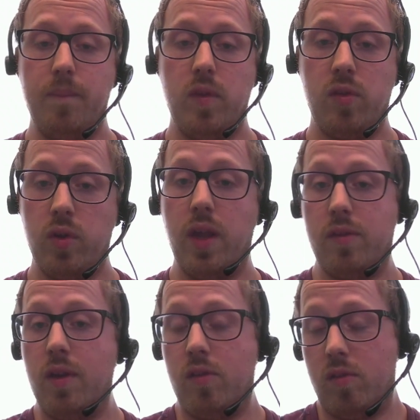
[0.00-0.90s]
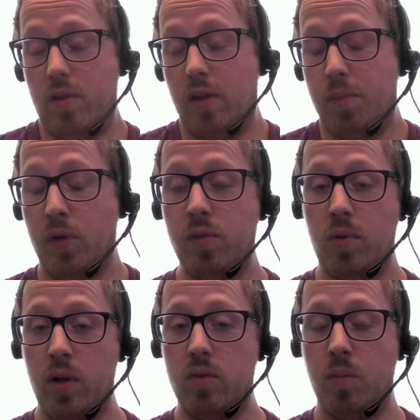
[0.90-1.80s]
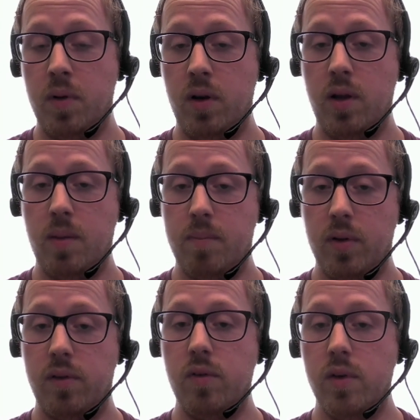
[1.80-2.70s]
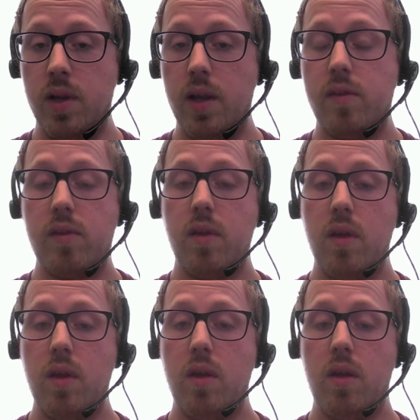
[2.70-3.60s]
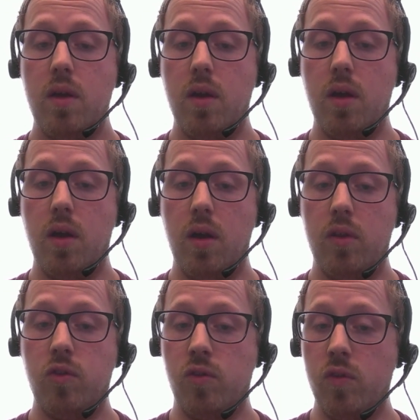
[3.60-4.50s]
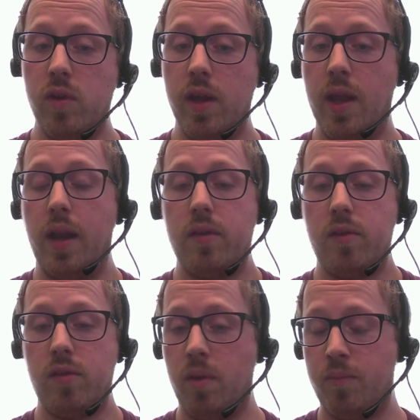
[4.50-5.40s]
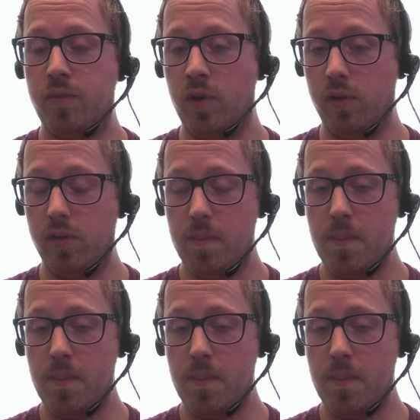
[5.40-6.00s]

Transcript: So yes, it's possible in KeyPedia, but you need to do the analysis up front.